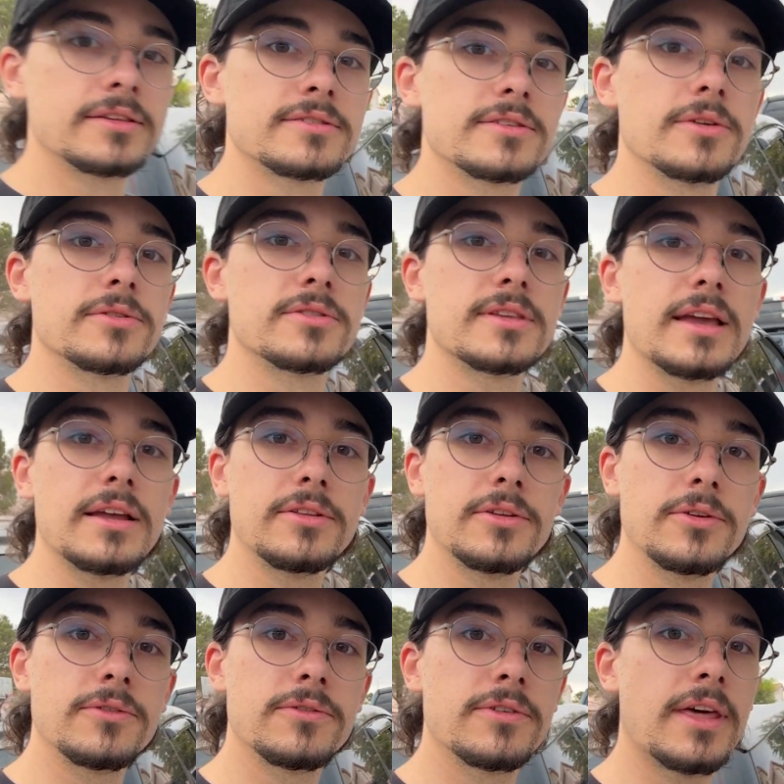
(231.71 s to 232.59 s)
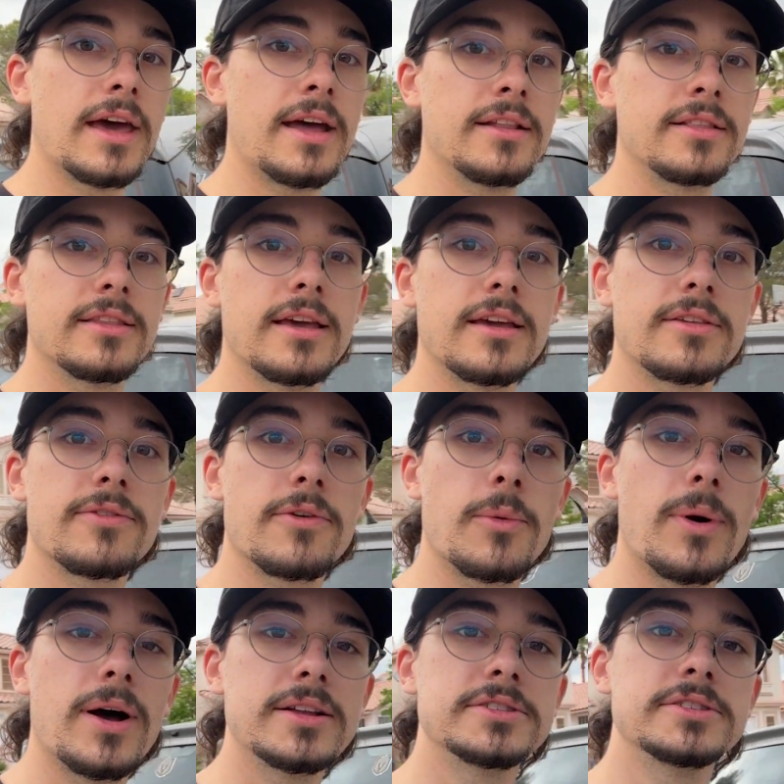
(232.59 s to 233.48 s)
So stay tuned for that. Thanks for
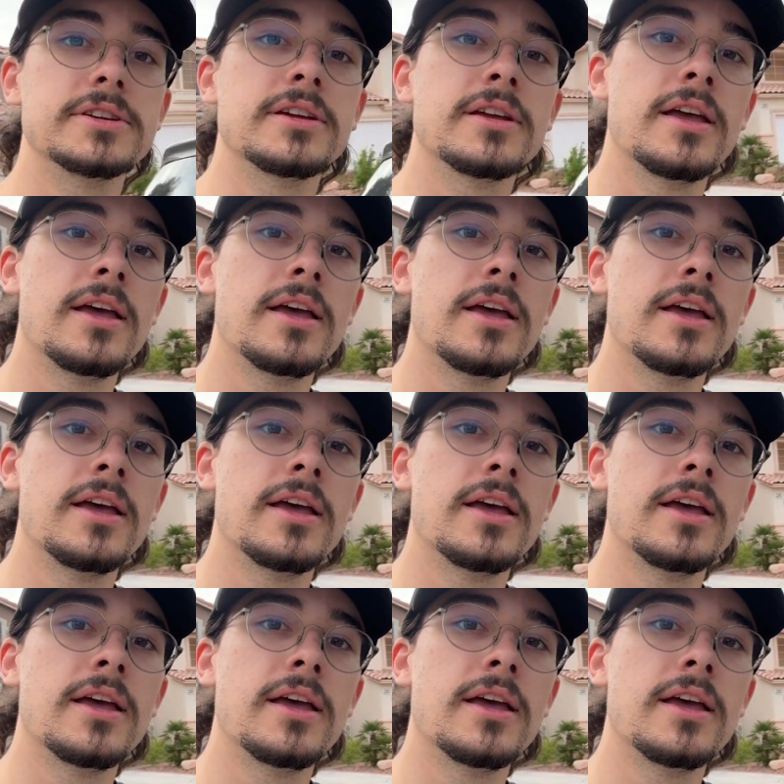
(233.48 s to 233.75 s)
watching,